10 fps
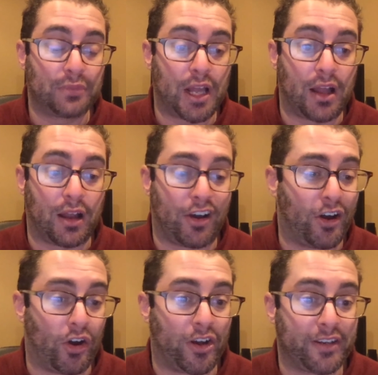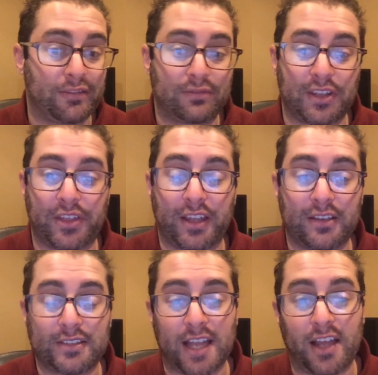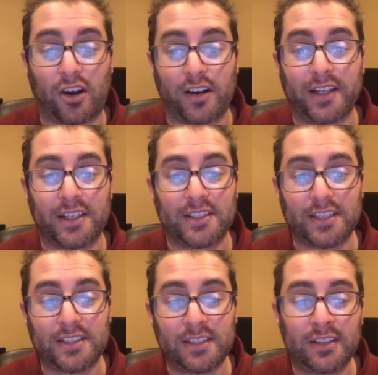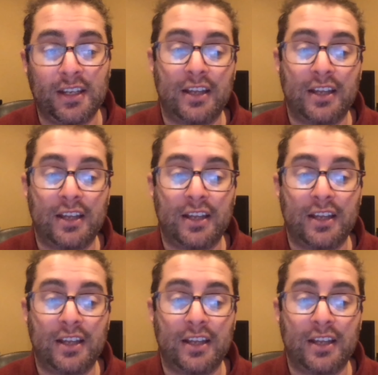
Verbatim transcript: on the things that are inconsistent,